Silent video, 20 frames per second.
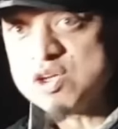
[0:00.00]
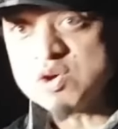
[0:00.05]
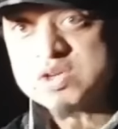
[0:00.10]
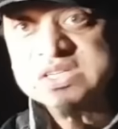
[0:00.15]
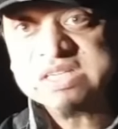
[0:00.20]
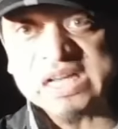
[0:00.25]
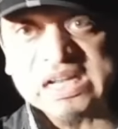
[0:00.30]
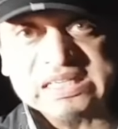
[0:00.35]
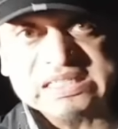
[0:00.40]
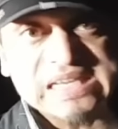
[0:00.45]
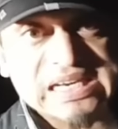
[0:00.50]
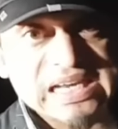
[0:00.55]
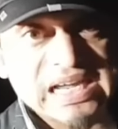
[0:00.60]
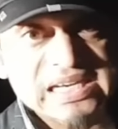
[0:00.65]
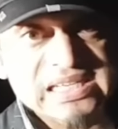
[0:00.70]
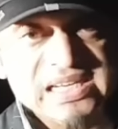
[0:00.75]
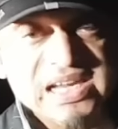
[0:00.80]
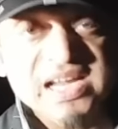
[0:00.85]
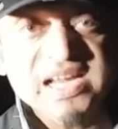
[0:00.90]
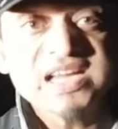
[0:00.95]
you still did
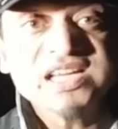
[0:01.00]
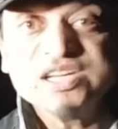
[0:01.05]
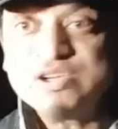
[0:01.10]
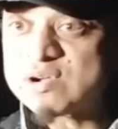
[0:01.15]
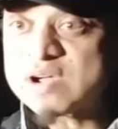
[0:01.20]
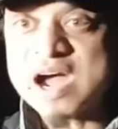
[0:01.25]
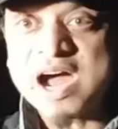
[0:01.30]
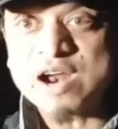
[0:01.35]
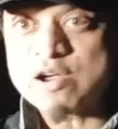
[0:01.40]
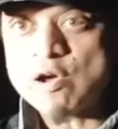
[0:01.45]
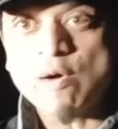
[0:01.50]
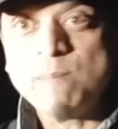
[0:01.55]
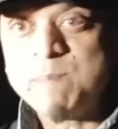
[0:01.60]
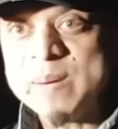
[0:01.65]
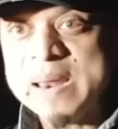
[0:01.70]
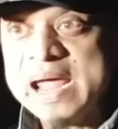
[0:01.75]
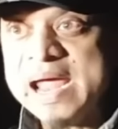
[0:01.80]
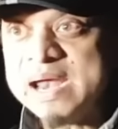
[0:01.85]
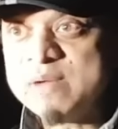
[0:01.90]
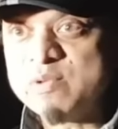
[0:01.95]
it, you can't
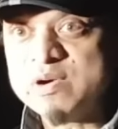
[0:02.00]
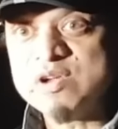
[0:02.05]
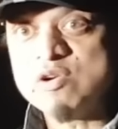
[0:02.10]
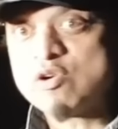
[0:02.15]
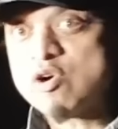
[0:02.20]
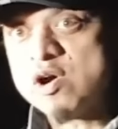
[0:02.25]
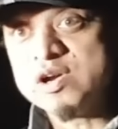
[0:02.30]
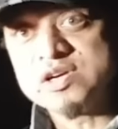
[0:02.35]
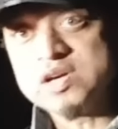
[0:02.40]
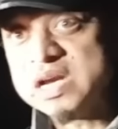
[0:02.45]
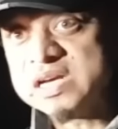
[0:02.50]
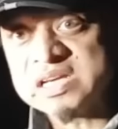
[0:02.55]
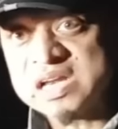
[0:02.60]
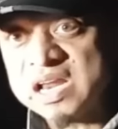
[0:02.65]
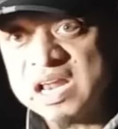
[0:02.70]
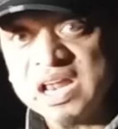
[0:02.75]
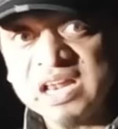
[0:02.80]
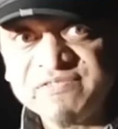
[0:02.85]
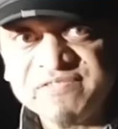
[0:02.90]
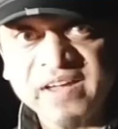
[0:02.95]
complain when you're going to
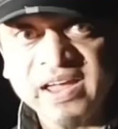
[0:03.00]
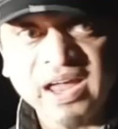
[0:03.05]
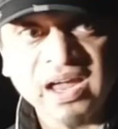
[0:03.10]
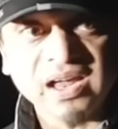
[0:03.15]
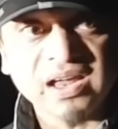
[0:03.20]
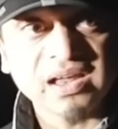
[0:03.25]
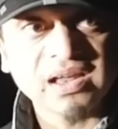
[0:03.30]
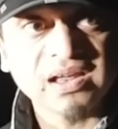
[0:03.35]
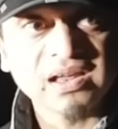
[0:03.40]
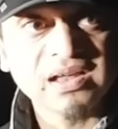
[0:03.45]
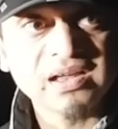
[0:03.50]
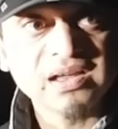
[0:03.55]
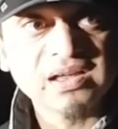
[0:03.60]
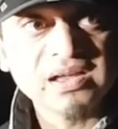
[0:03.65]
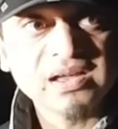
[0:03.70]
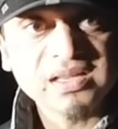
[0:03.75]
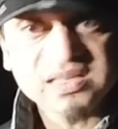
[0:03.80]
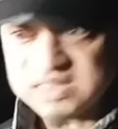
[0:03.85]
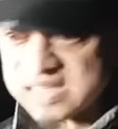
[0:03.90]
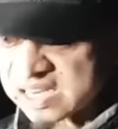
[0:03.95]
eternal hellfire.
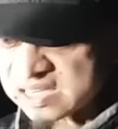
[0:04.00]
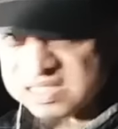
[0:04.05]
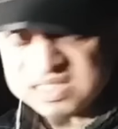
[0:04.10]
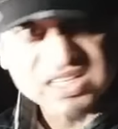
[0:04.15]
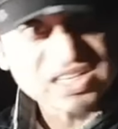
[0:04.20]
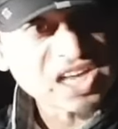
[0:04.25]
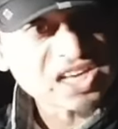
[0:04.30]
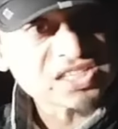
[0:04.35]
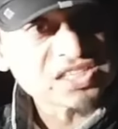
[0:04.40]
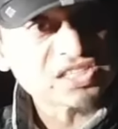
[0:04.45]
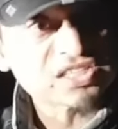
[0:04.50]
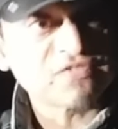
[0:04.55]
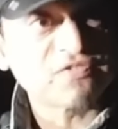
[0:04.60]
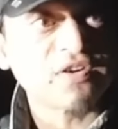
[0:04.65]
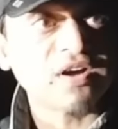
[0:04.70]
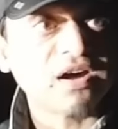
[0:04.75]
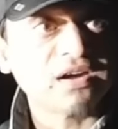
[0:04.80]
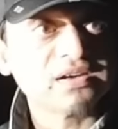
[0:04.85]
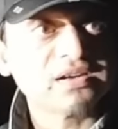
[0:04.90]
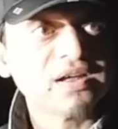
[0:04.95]
That's the justice of
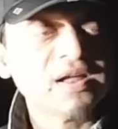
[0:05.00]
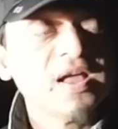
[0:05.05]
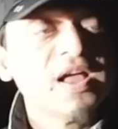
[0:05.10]
God.